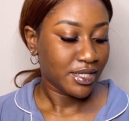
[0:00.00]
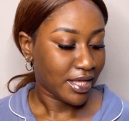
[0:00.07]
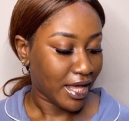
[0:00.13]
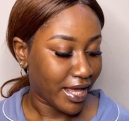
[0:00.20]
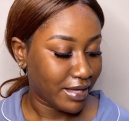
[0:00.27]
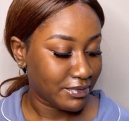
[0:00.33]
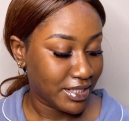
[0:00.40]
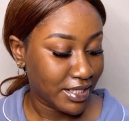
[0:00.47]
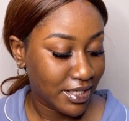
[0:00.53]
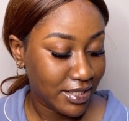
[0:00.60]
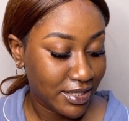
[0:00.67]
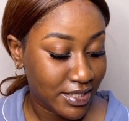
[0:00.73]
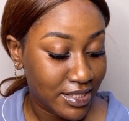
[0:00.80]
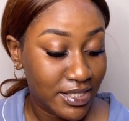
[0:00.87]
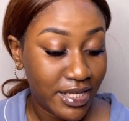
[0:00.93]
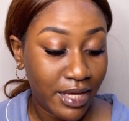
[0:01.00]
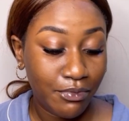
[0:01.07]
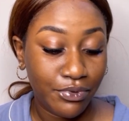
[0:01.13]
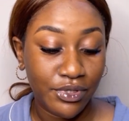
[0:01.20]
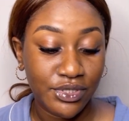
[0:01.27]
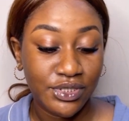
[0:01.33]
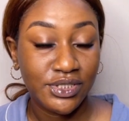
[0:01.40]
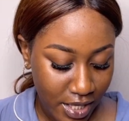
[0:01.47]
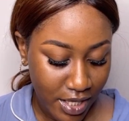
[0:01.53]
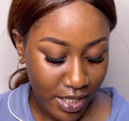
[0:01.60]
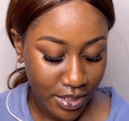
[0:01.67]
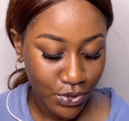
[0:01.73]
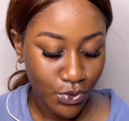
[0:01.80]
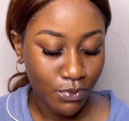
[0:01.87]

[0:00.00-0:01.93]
I am taking the same brush into